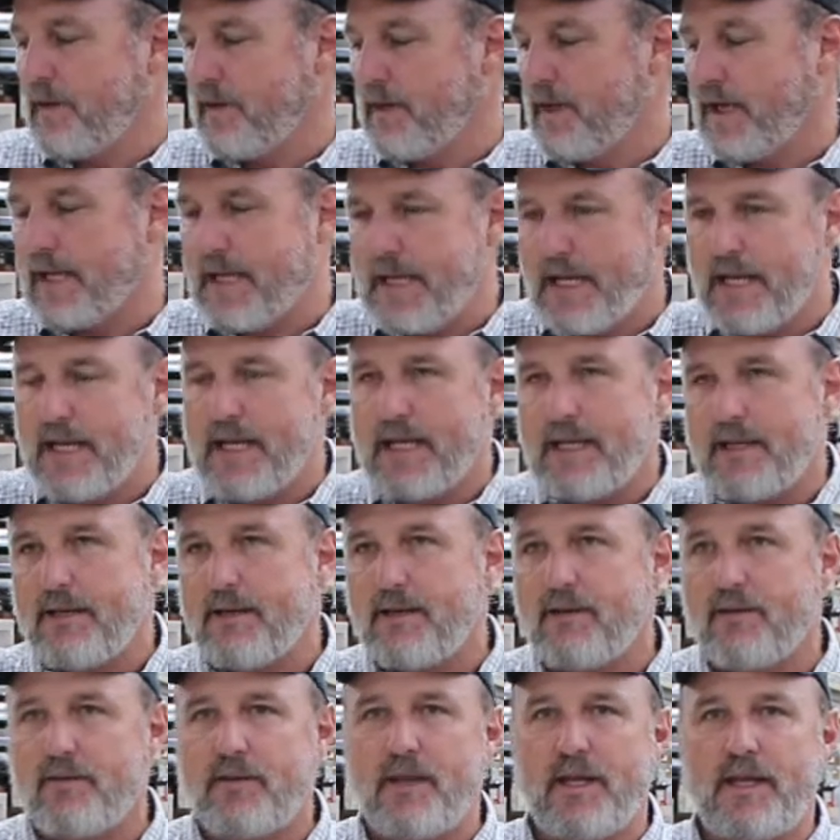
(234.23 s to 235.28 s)
Again,
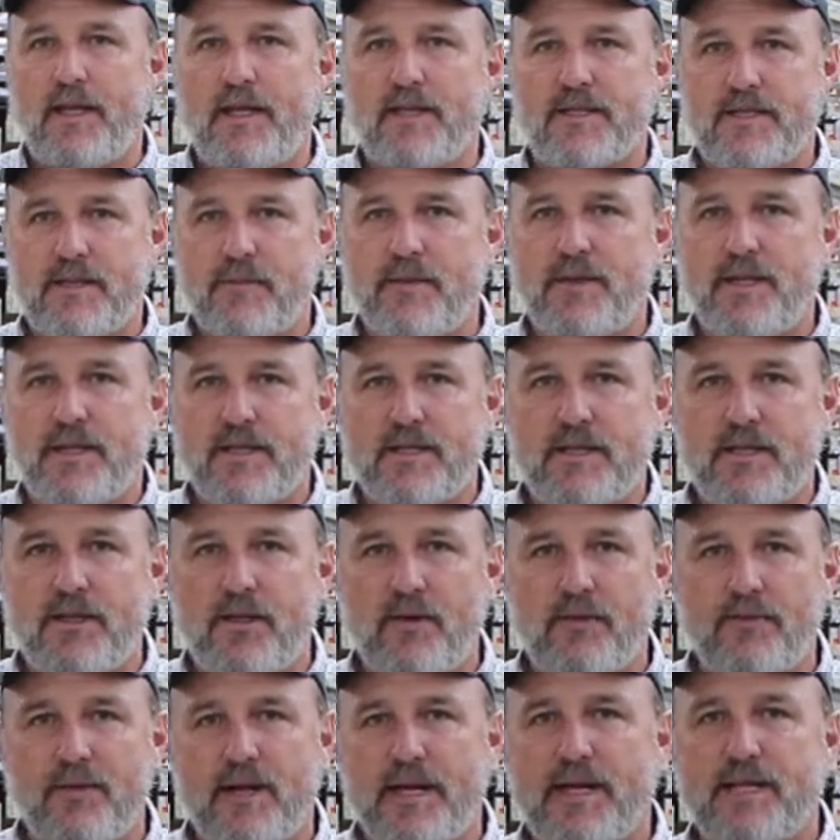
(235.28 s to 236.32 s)
there's a
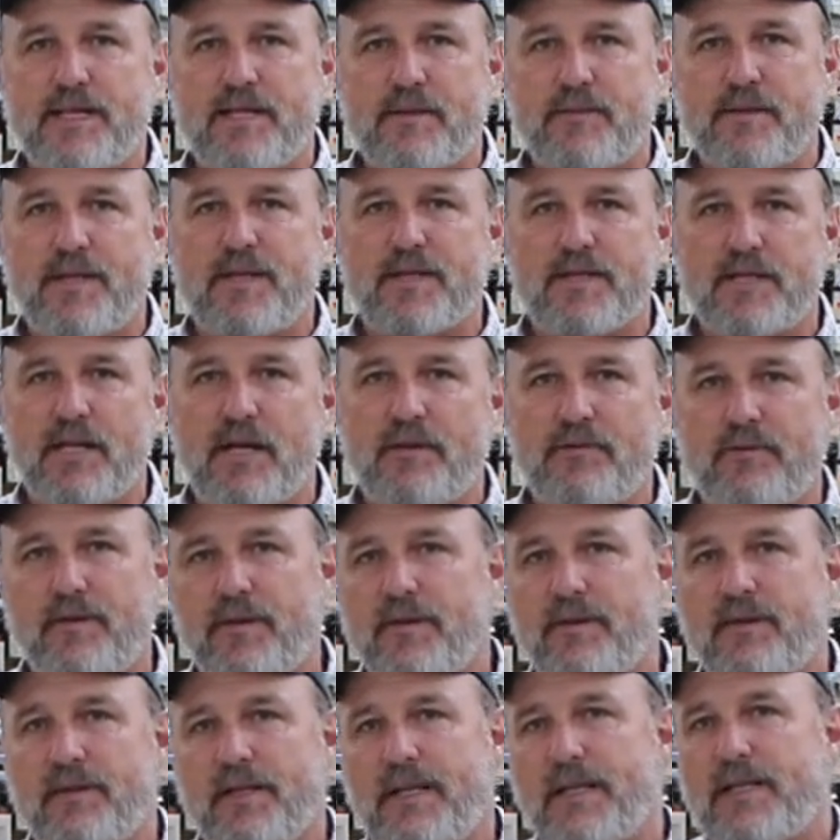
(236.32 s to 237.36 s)
lot of stuff
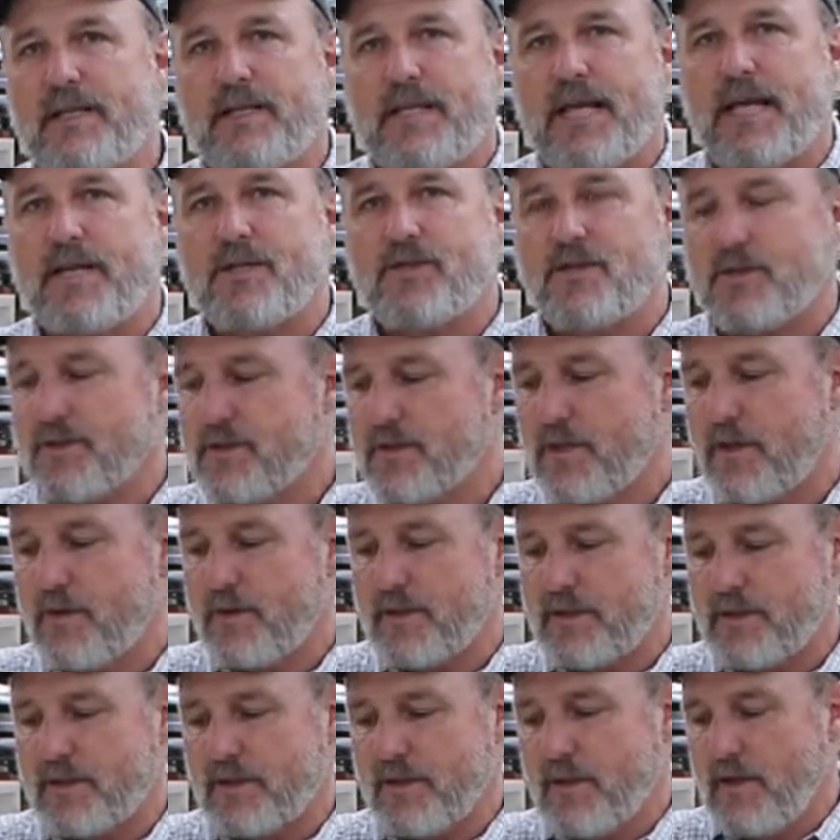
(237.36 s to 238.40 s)
in nature, so
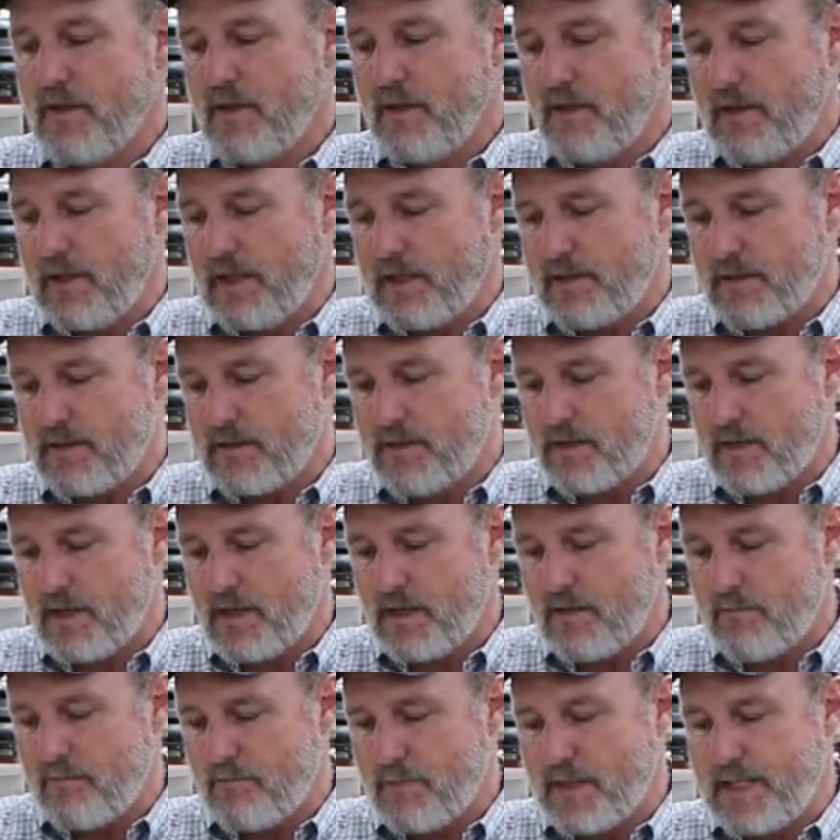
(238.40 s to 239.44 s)
there's a